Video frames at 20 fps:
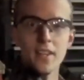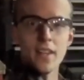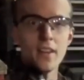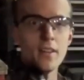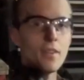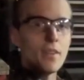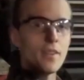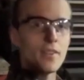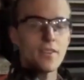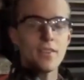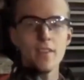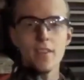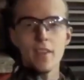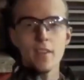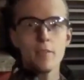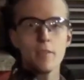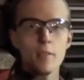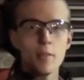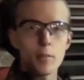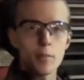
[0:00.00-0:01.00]
you notice, the
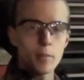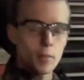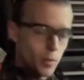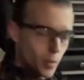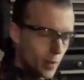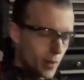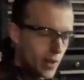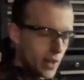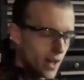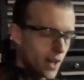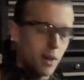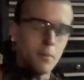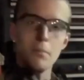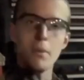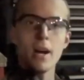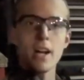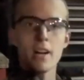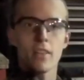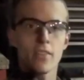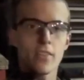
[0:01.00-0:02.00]
difference between uh,
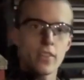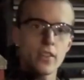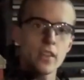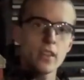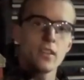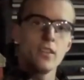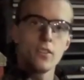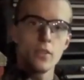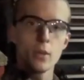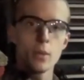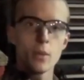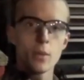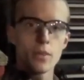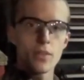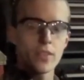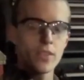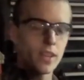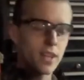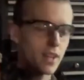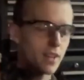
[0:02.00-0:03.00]
mild steel and tool
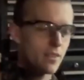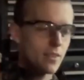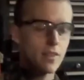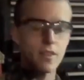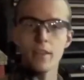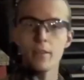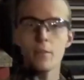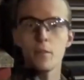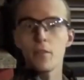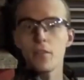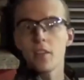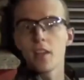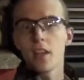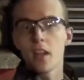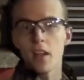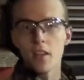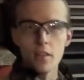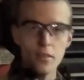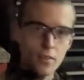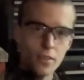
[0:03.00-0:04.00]
steel, the difference in
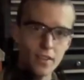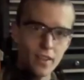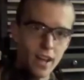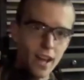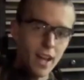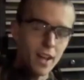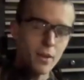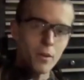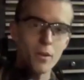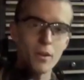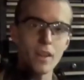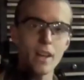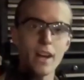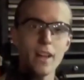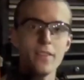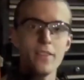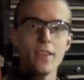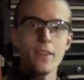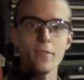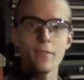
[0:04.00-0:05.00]
color is not a whole
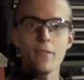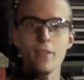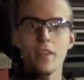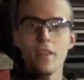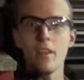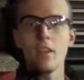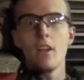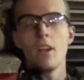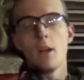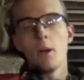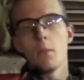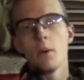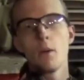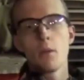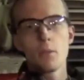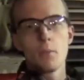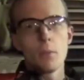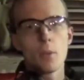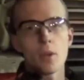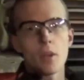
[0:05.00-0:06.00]
lot different, but
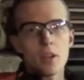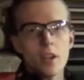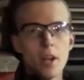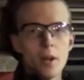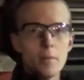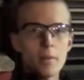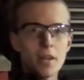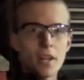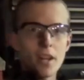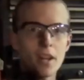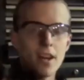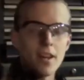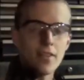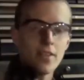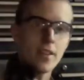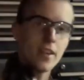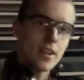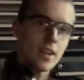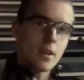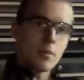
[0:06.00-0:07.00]
with more carbon
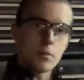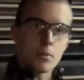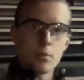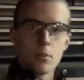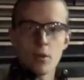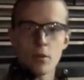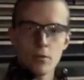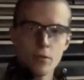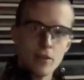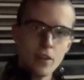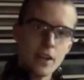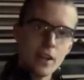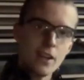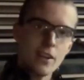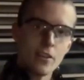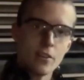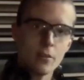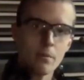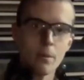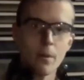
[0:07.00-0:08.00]
content comes more
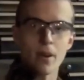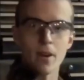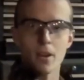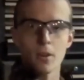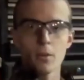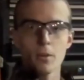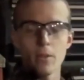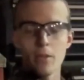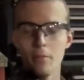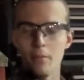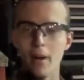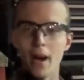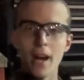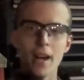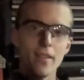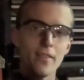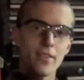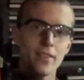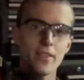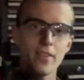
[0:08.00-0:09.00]
flaring the sparks. With the
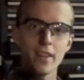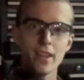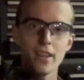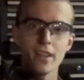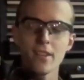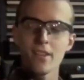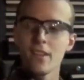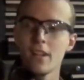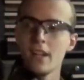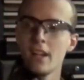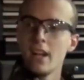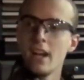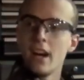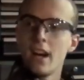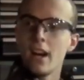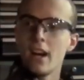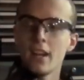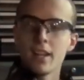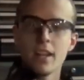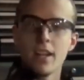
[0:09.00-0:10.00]
mild steel,
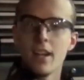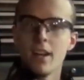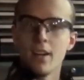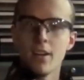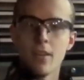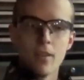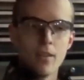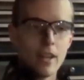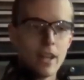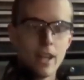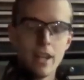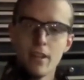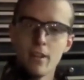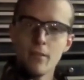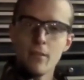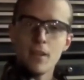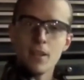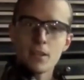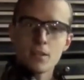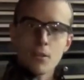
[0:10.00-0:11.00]
uh, you know, an
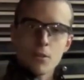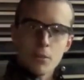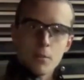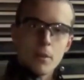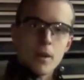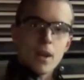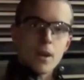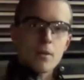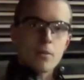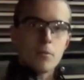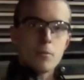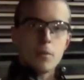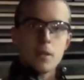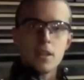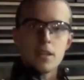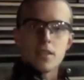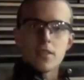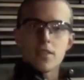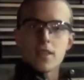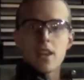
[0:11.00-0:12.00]
individual spark would
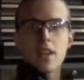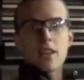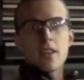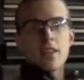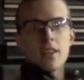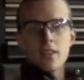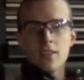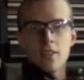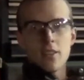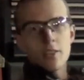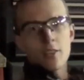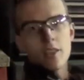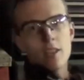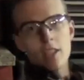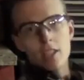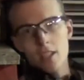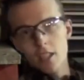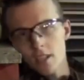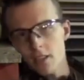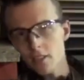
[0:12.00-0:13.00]
be just kind of like a
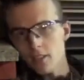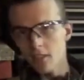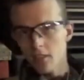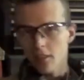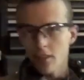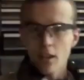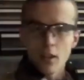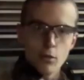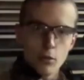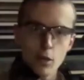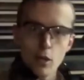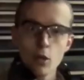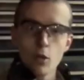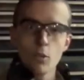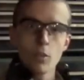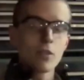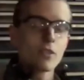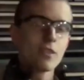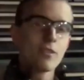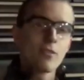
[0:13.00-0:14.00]
straight shooter, just go,
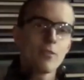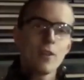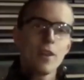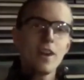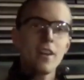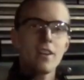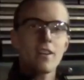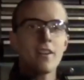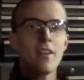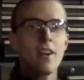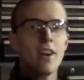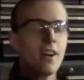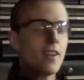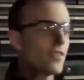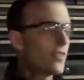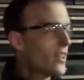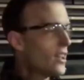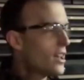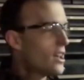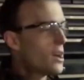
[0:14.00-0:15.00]
just flying
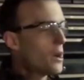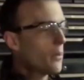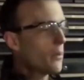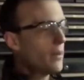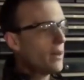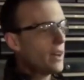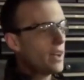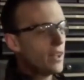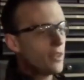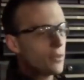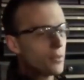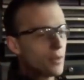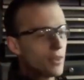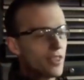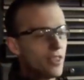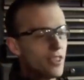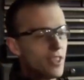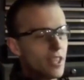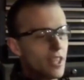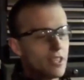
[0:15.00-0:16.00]
across. Whereas
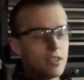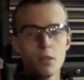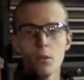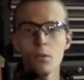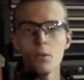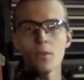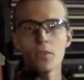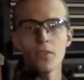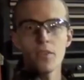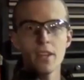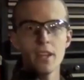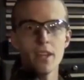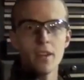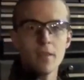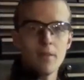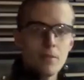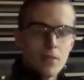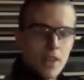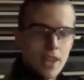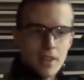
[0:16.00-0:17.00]
with the tool
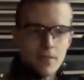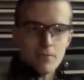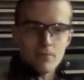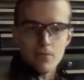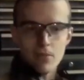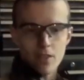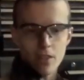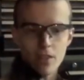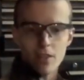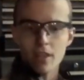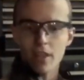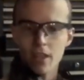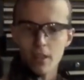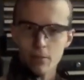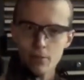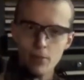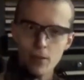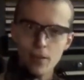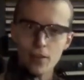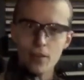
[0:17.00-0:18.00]
steel, it looked like
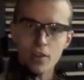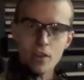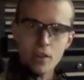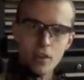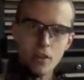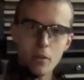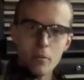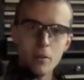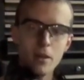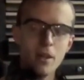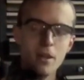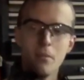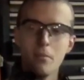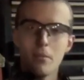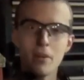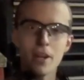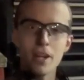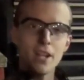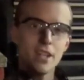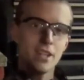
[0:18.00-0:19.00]
it fizzled a little bit, it
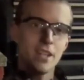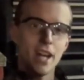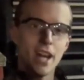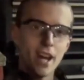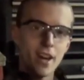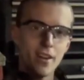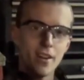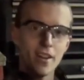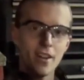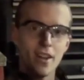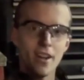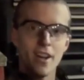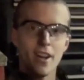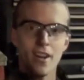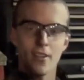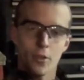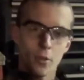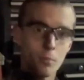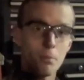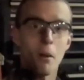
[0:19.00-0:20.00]
branched out, it
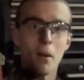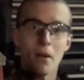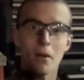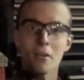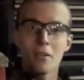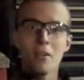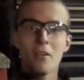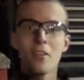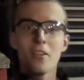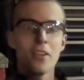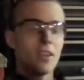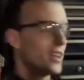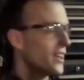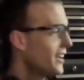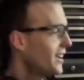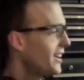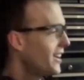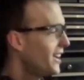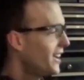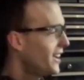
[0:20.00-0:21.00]
uh, sparkled,
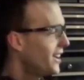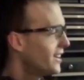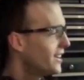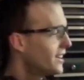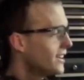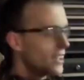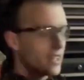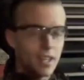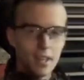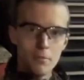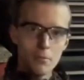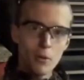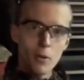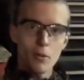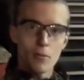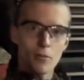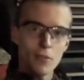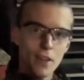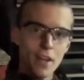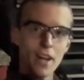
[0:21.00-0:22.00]
it uh,
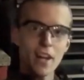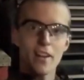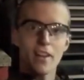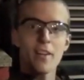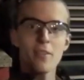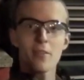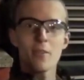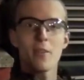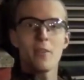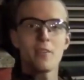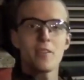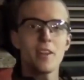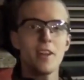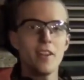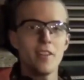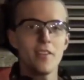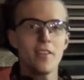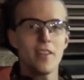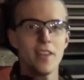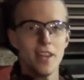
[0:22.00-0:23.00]
more flare. That's what I'm
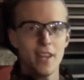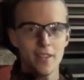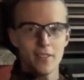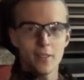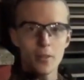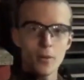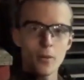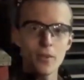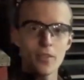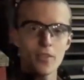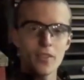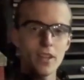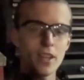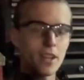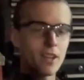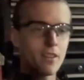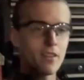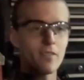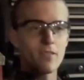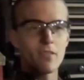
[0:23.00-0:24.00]
trying to say. Tool
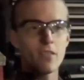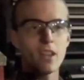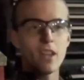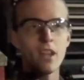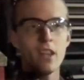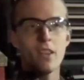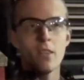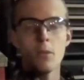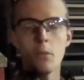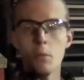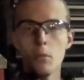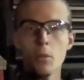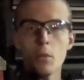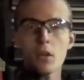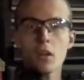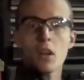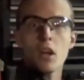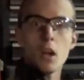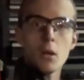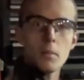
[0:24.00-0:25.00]
steel, the
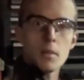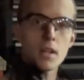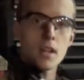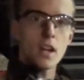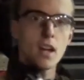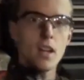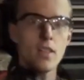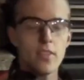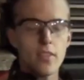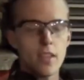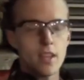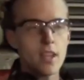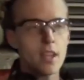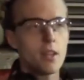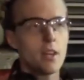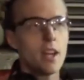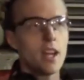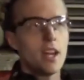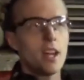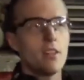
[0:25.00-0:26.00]
more carbon content
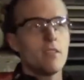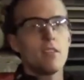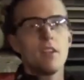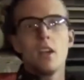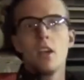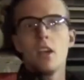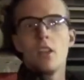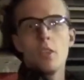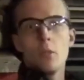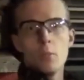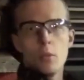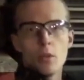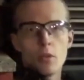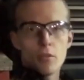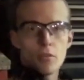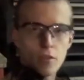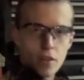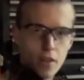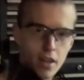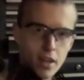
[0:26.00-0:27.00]
you have, the more
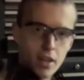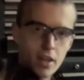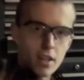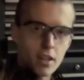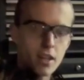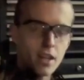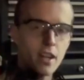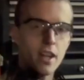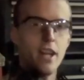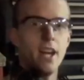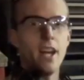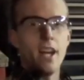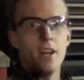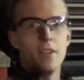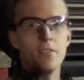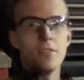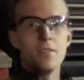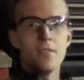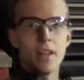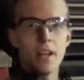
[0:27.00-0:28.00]
flair you're going to
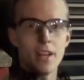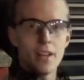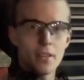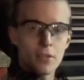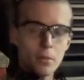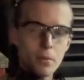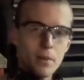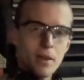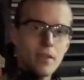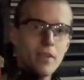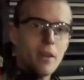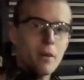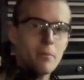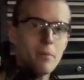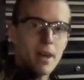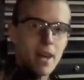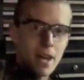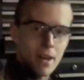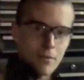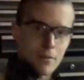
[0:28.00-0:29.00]
have. Now let's play that
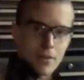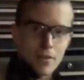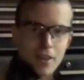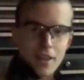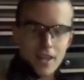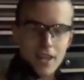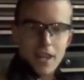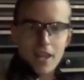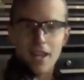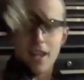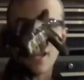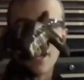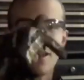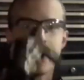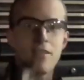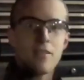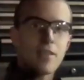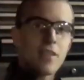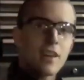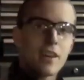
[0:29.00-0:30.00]
back with like a,
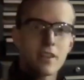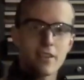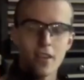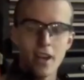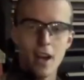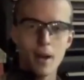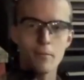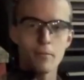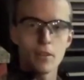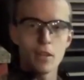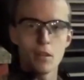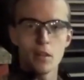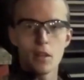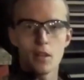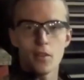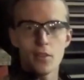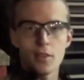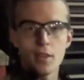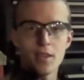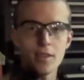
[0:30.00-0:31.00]
uh, with like a top view and
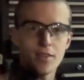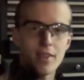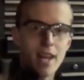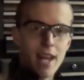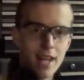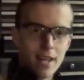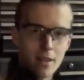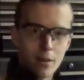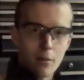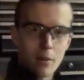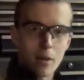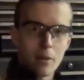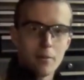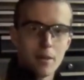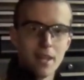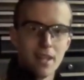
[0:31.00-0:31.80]
you'll see exactly what I